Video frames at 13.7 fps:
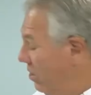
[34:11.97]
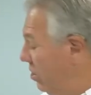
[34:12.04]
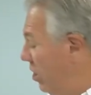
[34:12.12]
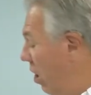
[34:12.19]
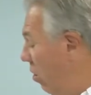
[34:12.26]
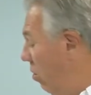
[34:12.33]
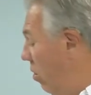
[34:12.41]

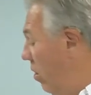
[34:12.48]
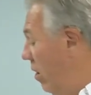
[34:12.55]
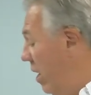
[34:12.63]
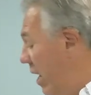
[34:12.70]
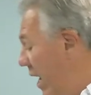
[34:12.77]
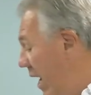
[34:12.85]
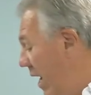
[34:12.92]
So,
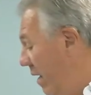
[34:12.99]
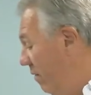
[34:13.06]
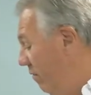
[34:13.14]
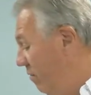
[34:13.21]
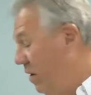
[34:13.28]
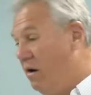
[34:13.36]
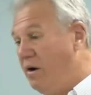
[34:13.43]
uh,
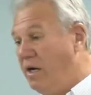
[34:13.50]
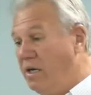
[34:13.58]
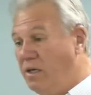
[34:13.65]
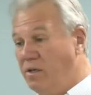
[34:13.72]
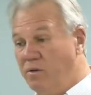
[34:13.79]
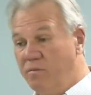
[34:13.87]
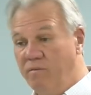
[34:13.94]

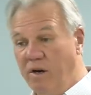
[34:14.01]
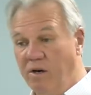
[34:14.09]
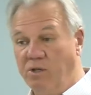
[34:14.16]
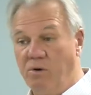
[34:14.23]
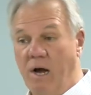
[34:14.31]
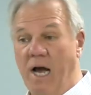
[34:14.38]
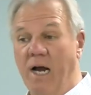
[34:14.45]
very,
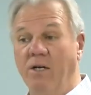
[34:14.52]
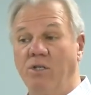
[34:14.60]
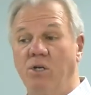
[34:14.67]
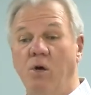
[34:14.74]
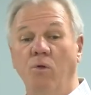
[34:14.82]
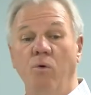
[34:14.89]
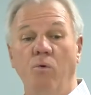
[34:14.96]
very dry
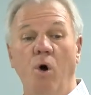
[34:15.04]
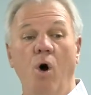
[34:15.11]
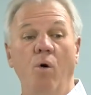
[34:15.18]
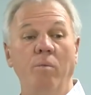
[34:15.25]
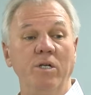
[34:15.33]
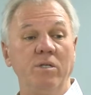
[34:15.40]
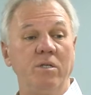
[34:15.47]
area. So, the
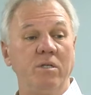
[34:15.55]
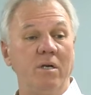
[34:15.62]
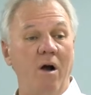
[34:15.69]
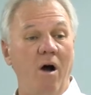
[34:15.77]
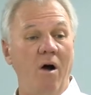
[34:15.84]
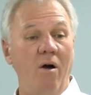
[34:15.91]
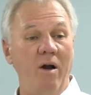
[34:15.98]

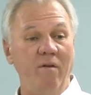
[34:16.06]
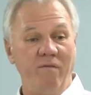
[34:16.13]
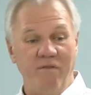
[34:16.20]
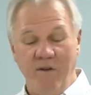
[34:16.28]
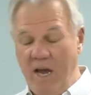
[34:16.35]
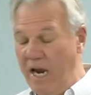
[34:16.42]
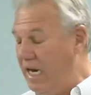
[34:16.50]
Romans are
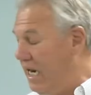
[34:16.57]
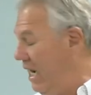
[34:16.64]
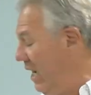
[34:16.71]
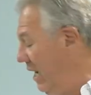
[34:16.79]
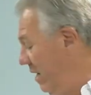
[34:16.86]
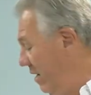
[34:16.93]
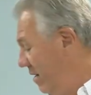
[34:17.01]

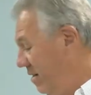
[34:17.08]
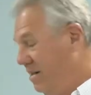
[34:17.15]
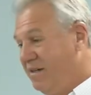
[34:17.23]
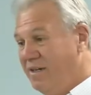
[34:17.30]
invading